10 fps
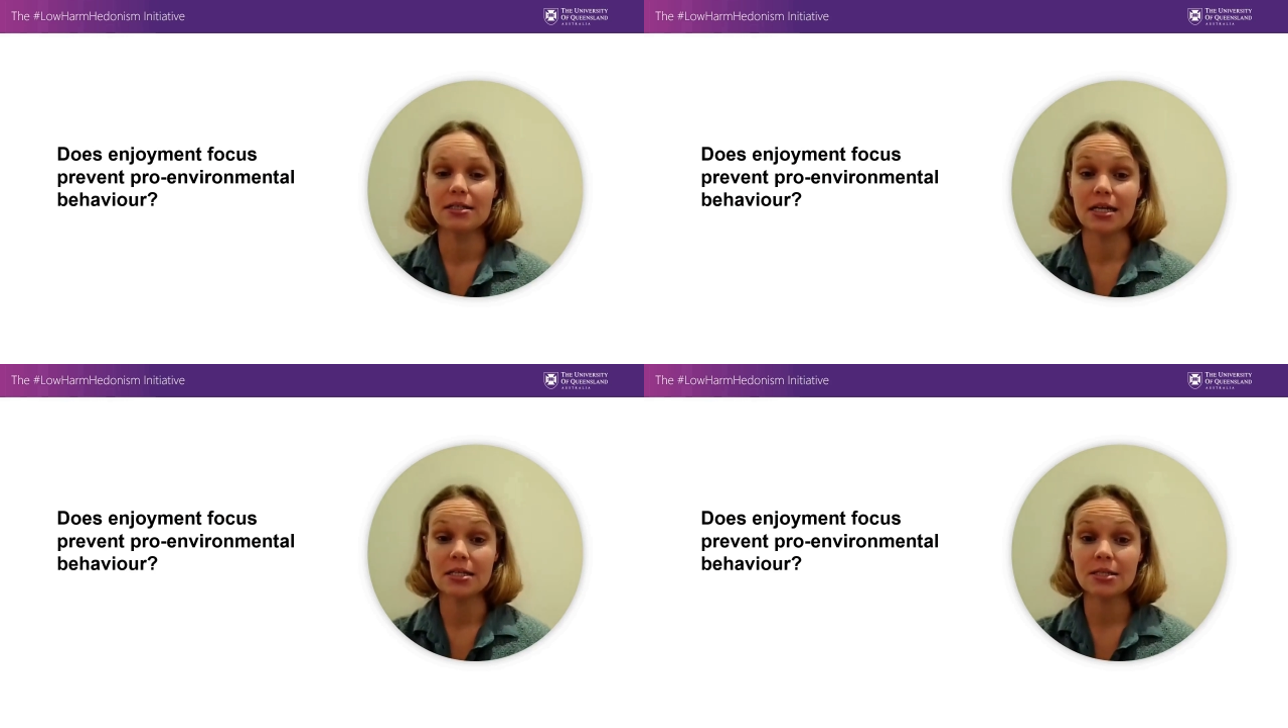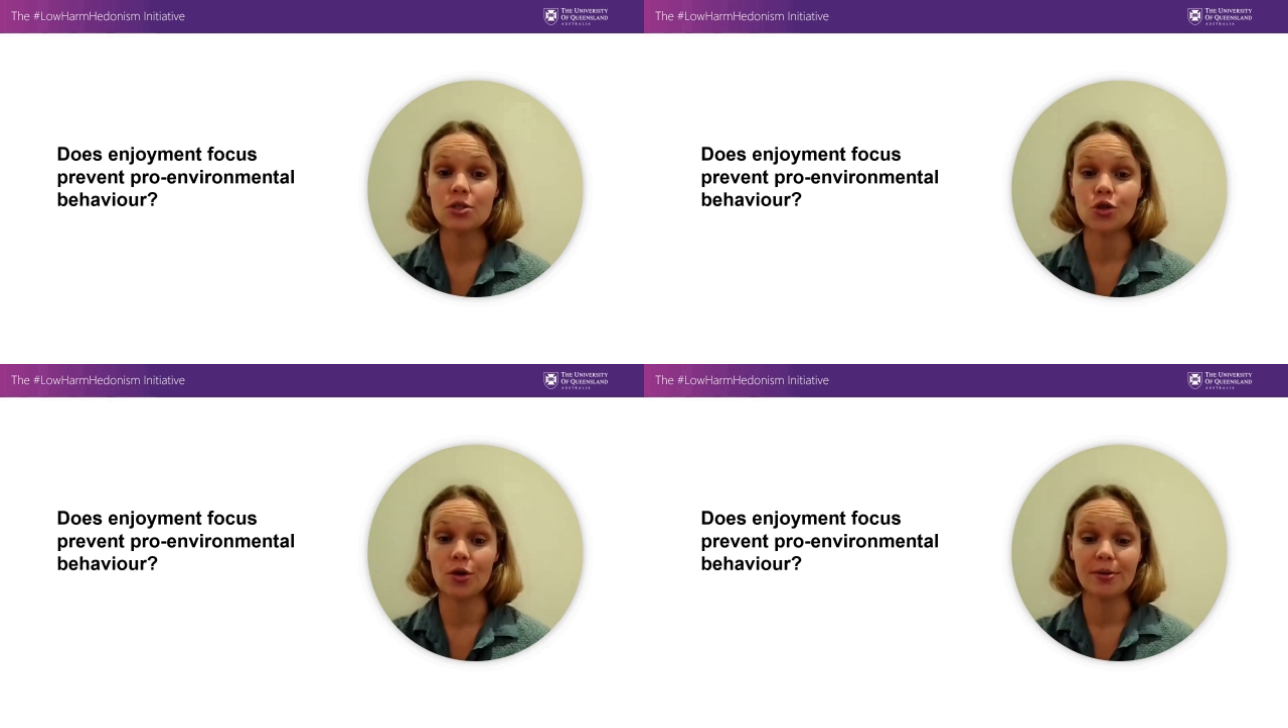Does
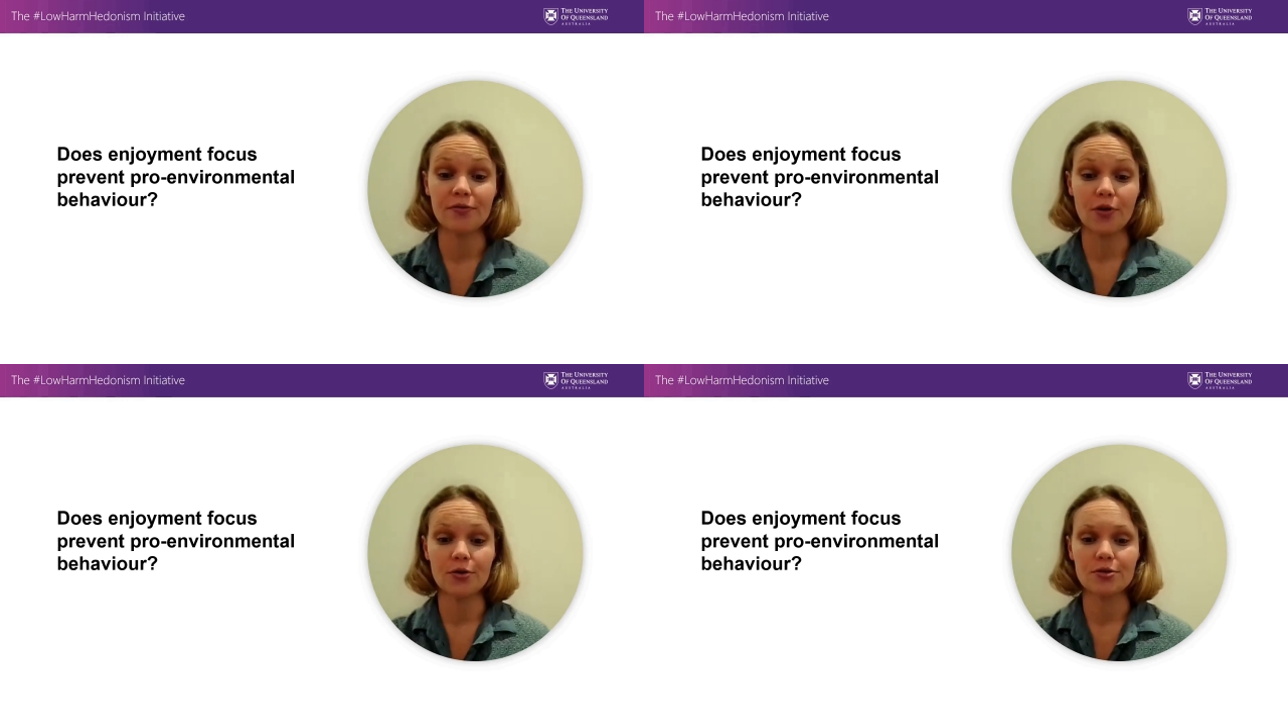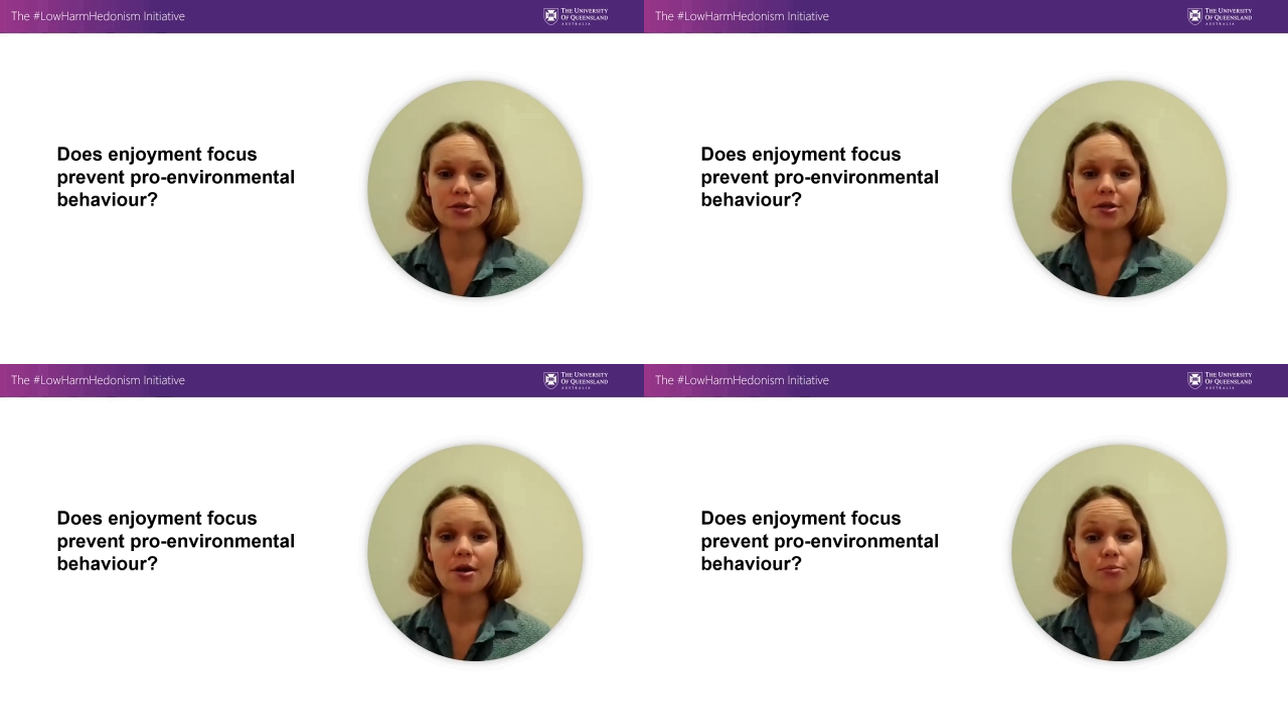enjoyment
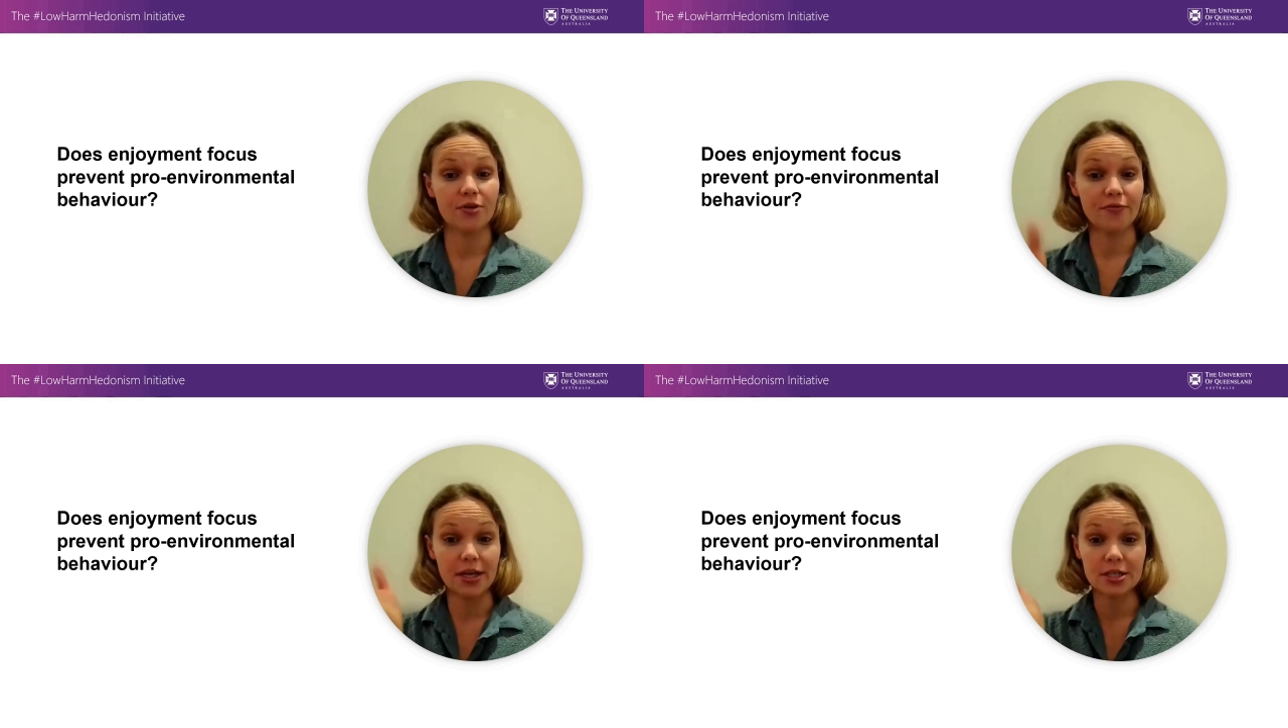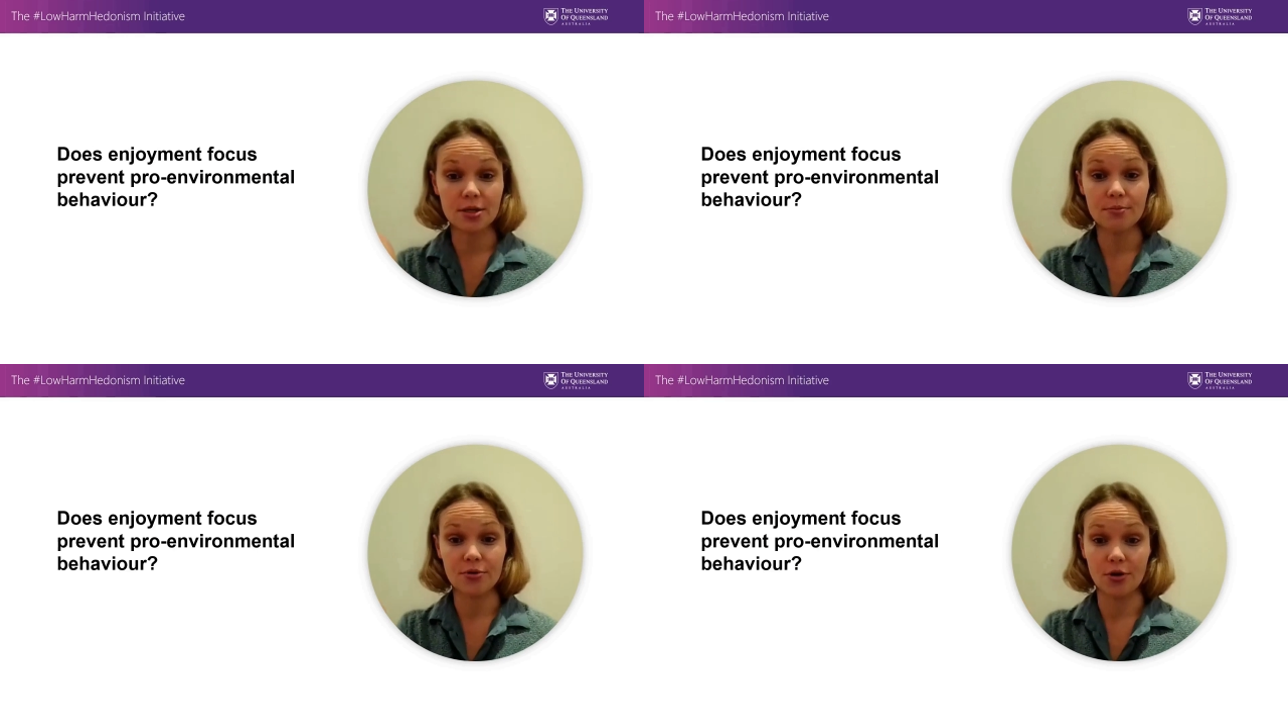focus
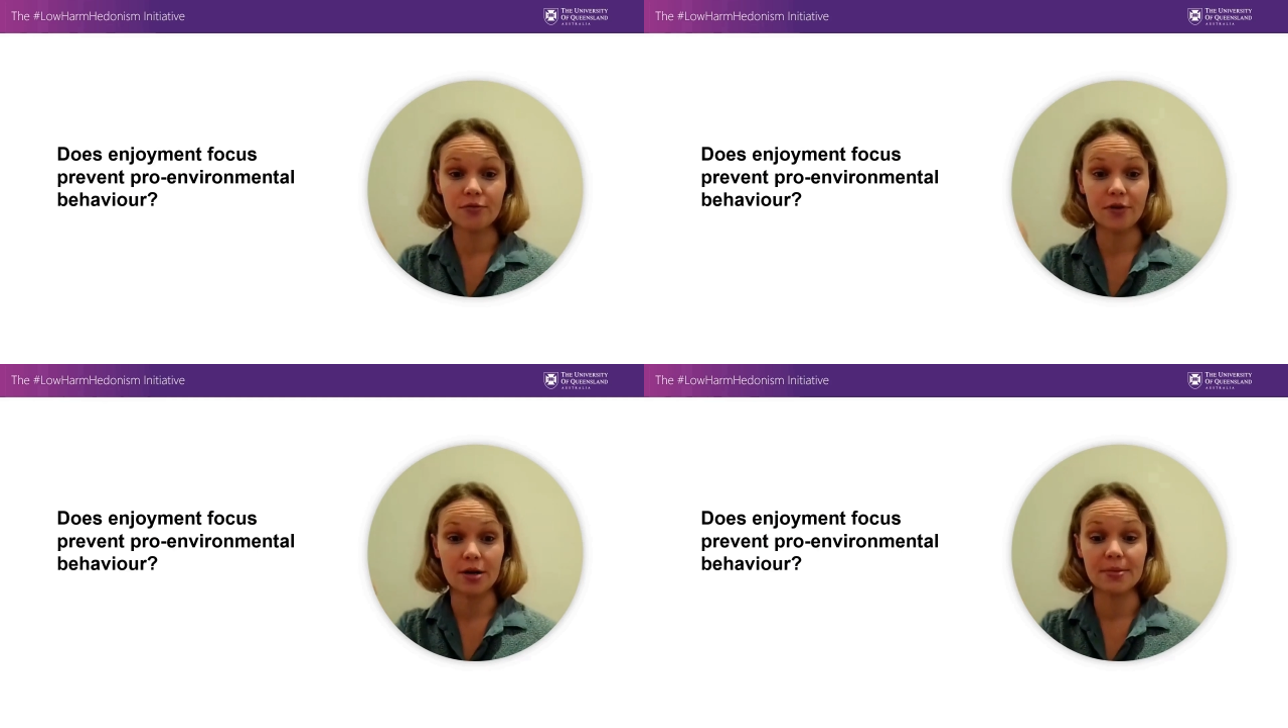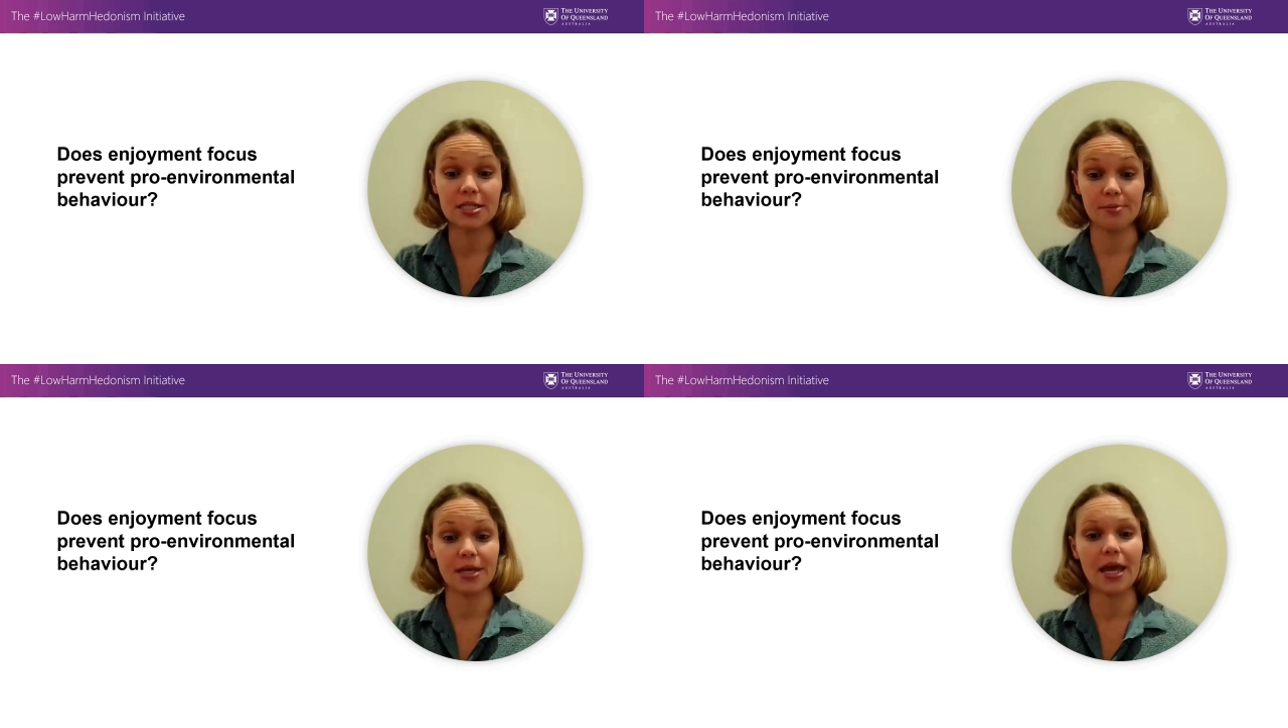prevent
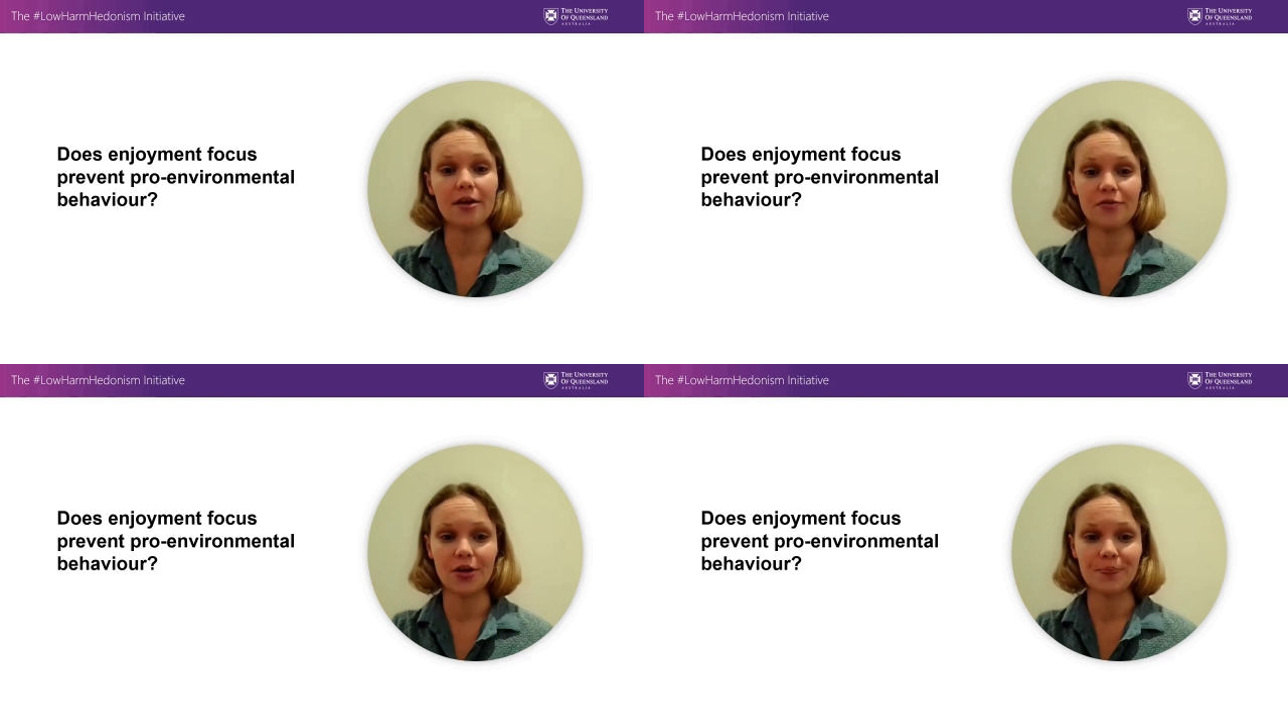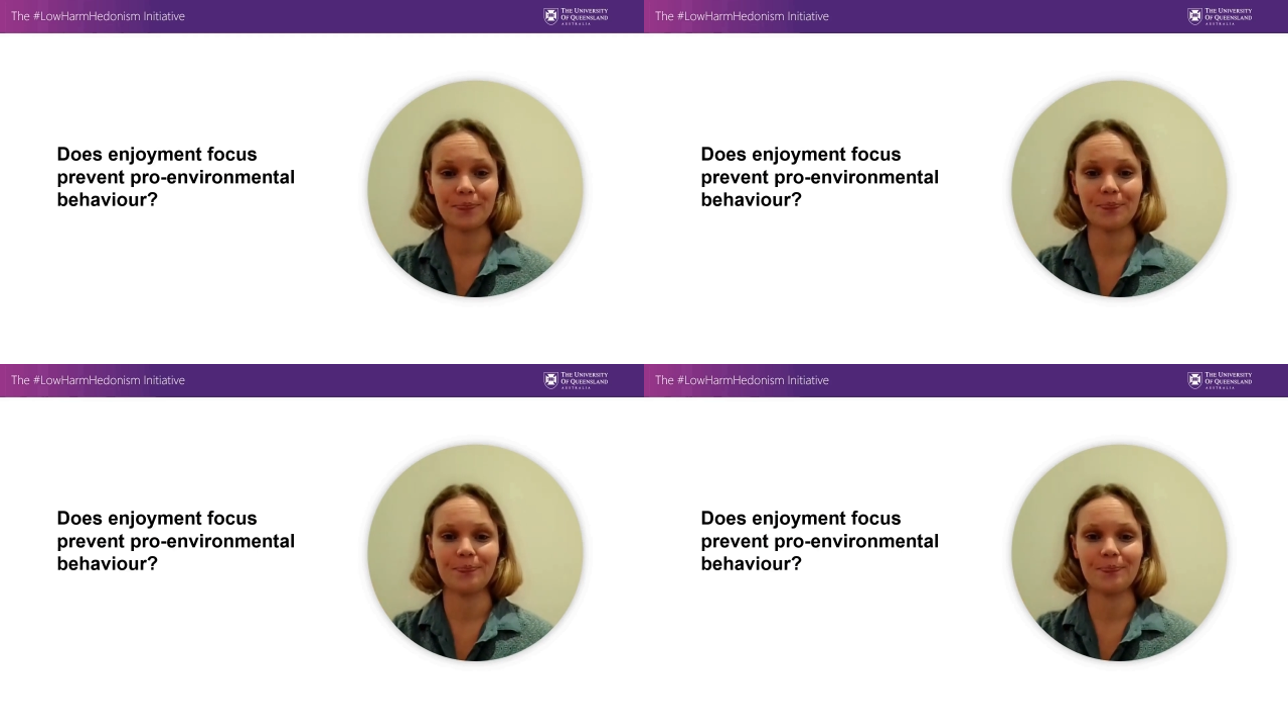pro-environmental behavior?